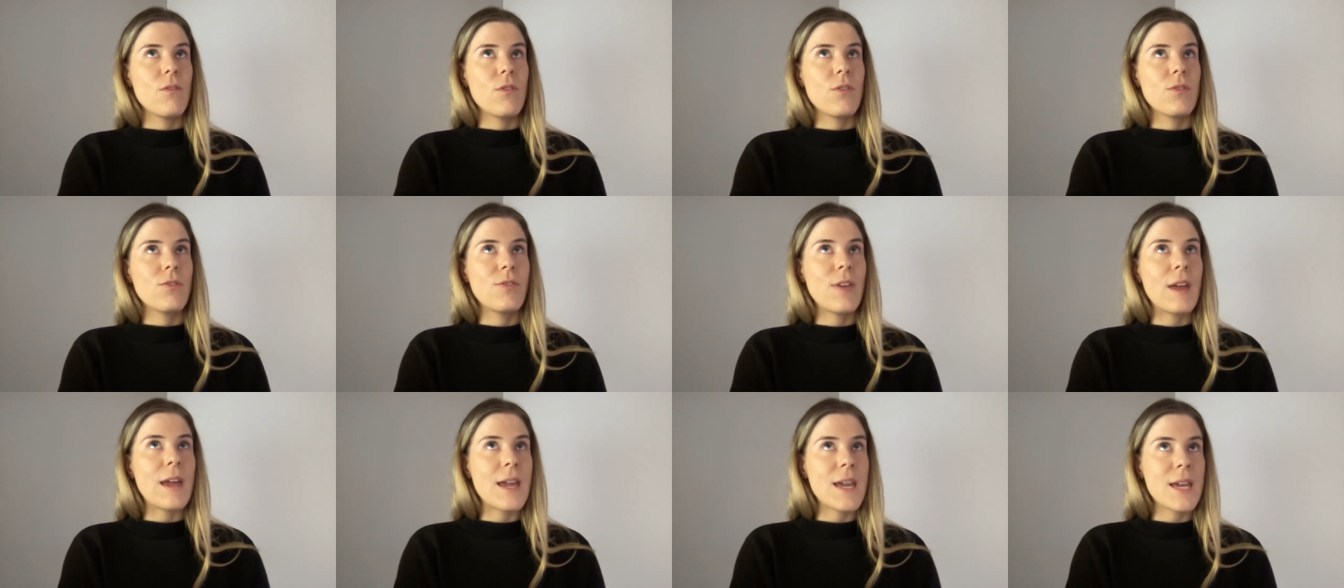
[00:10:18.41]

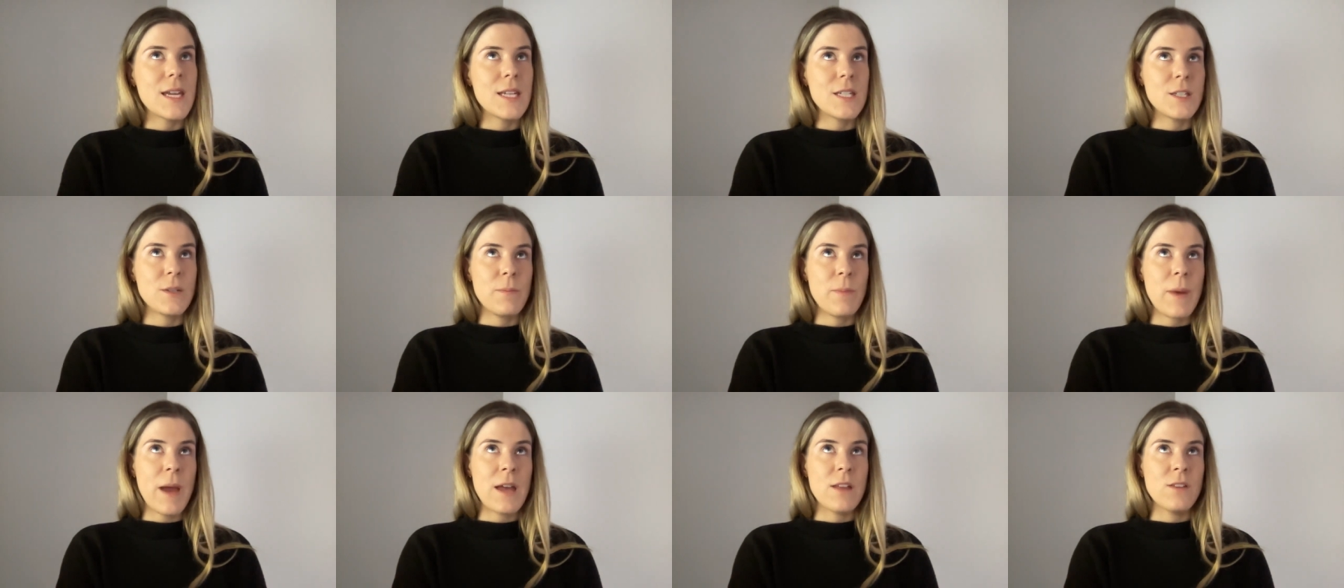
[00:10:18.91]
think it
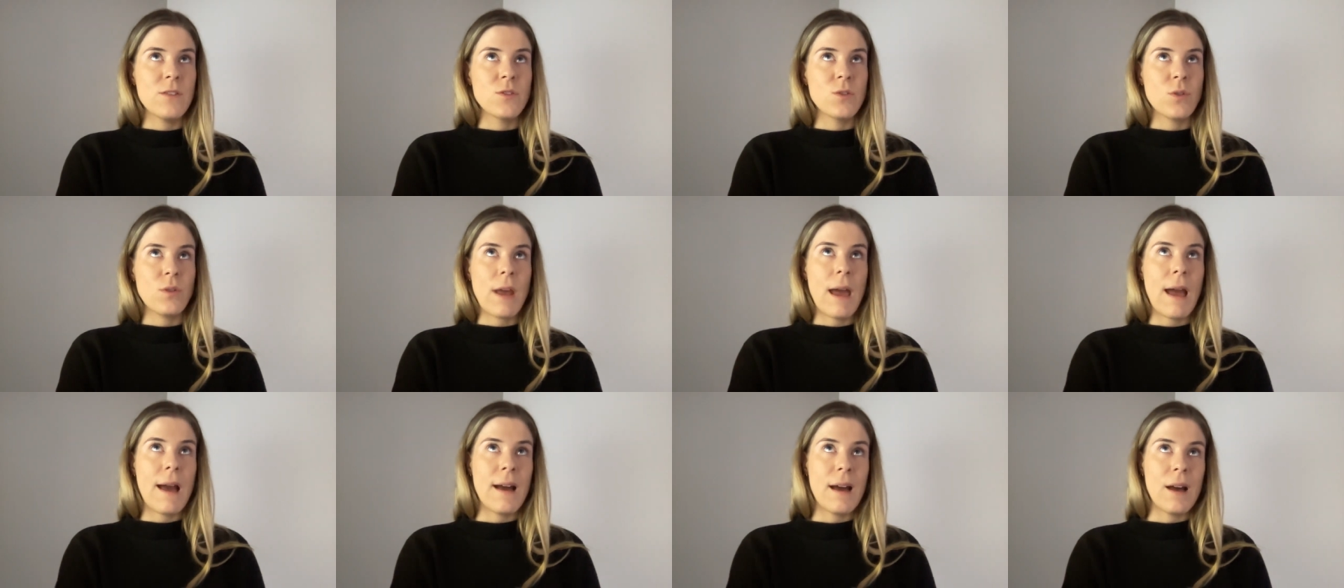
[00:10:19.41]
depends on
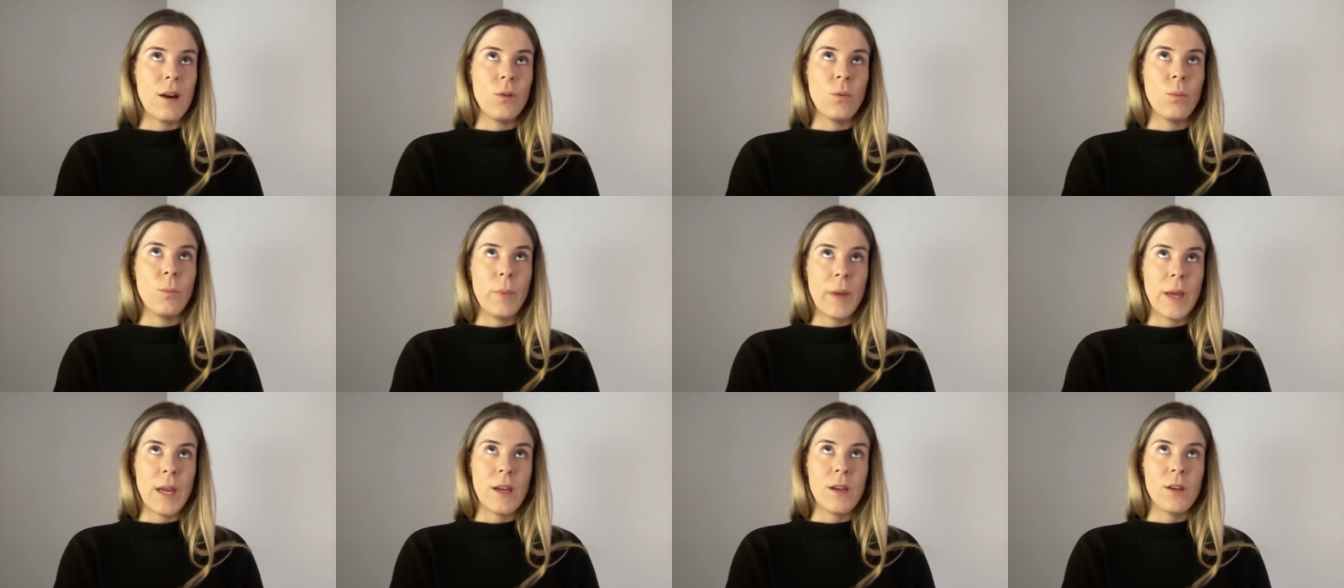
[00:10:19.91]
how
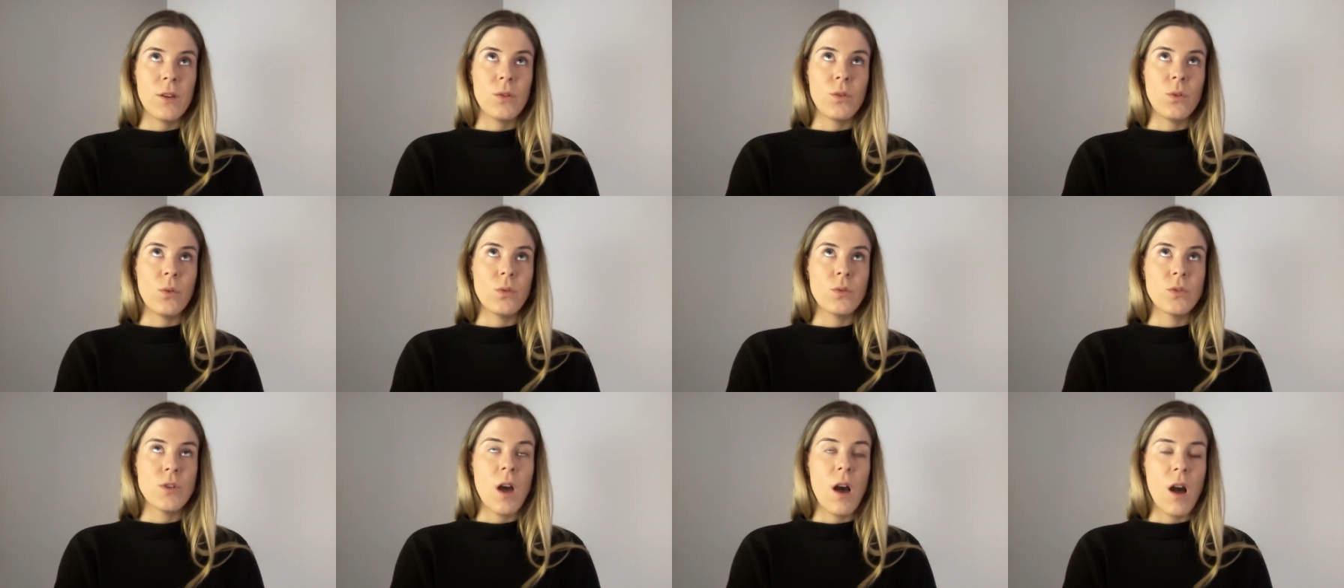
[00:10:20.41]
big
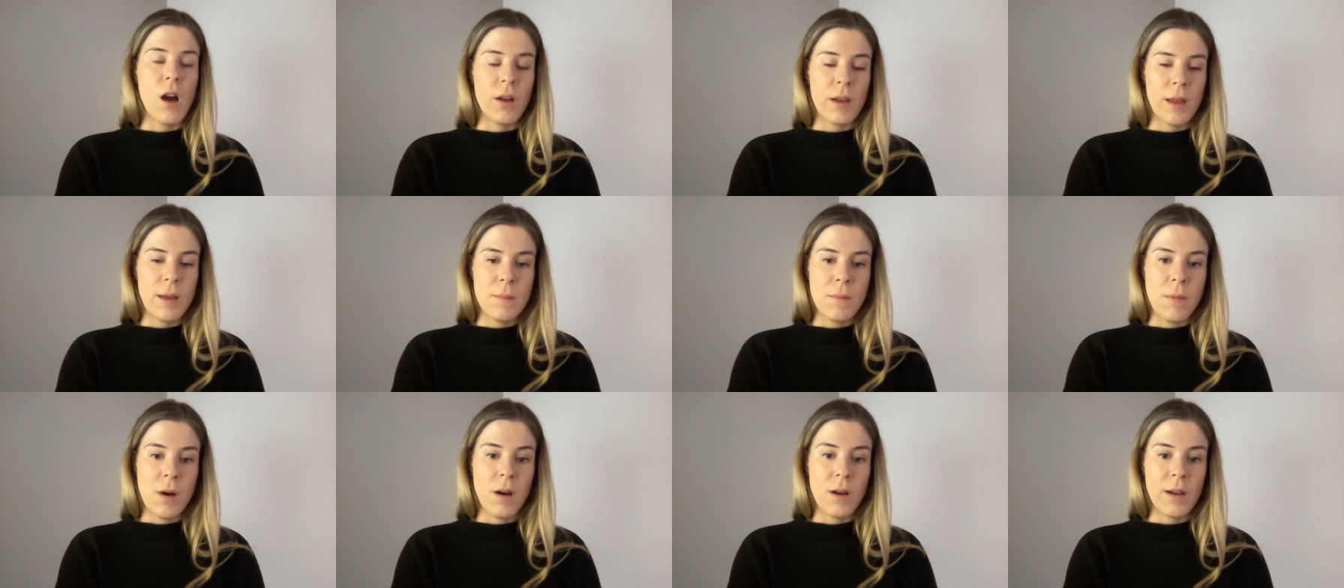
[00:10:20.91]
your target
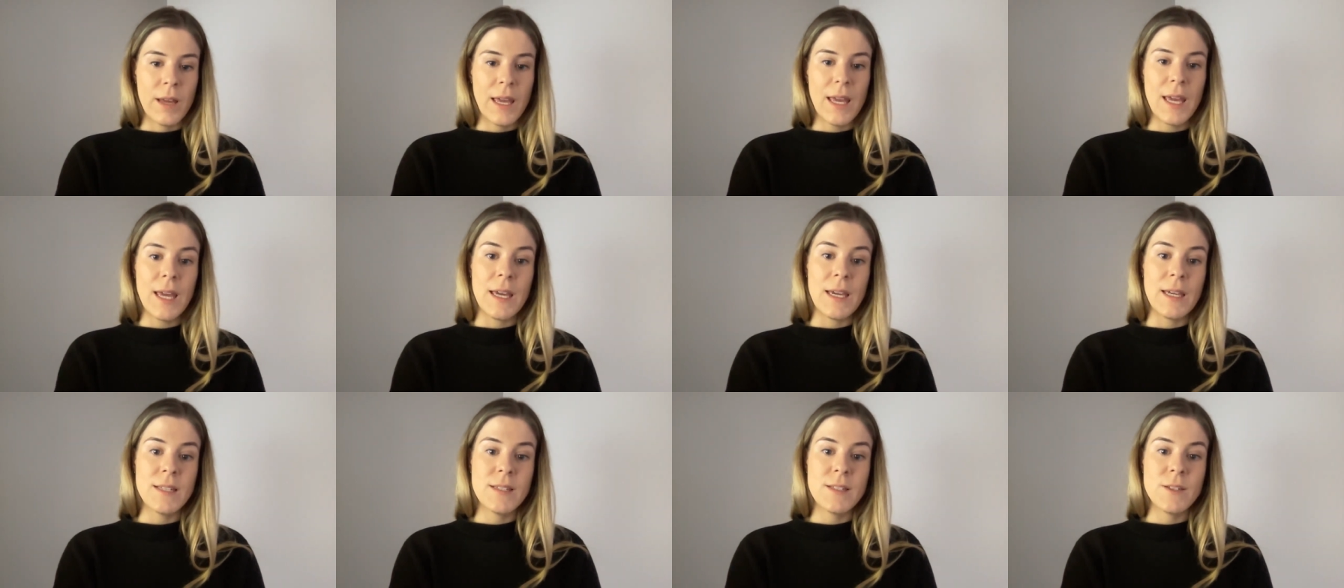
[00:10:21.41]
market
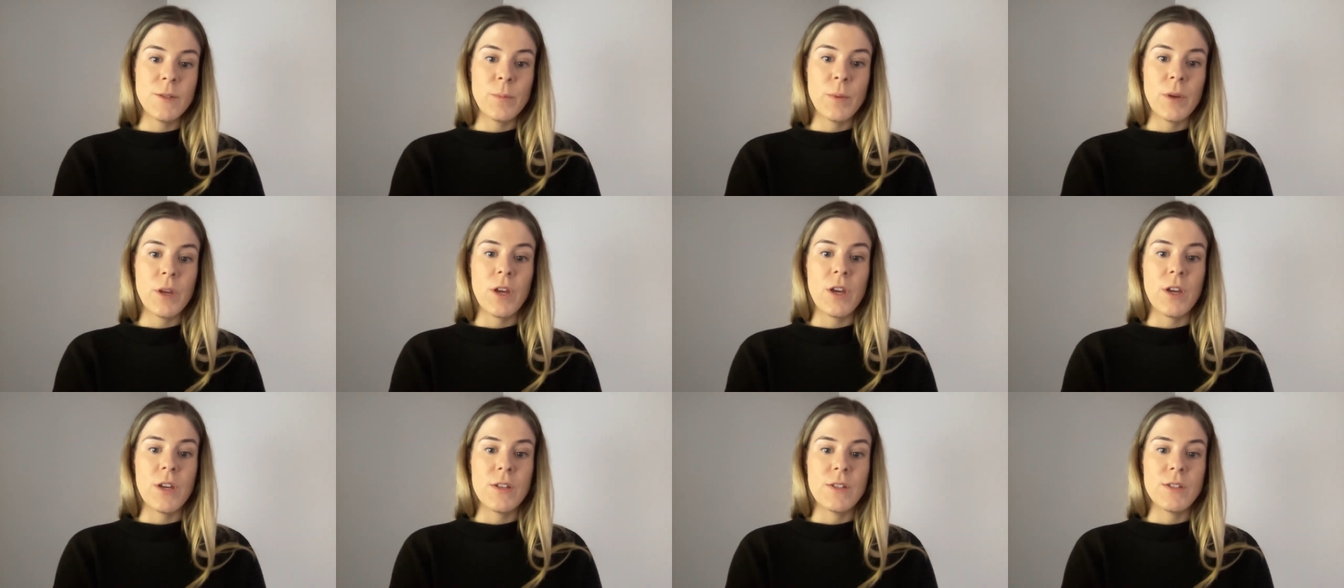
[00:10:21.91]
is,
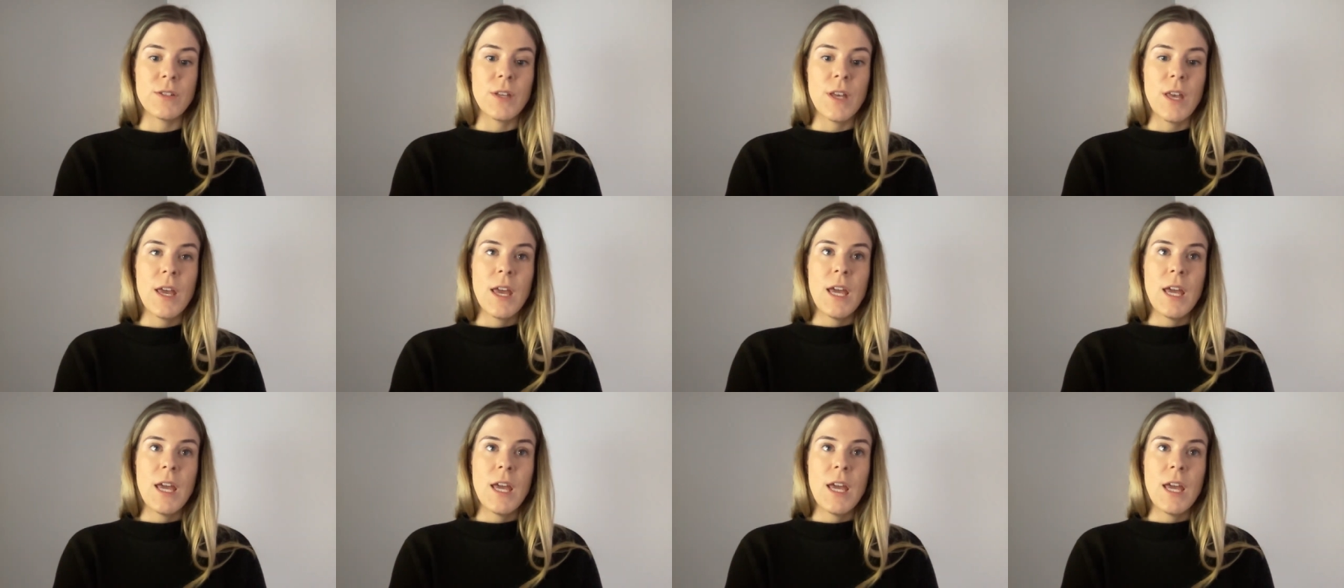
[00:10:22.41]
because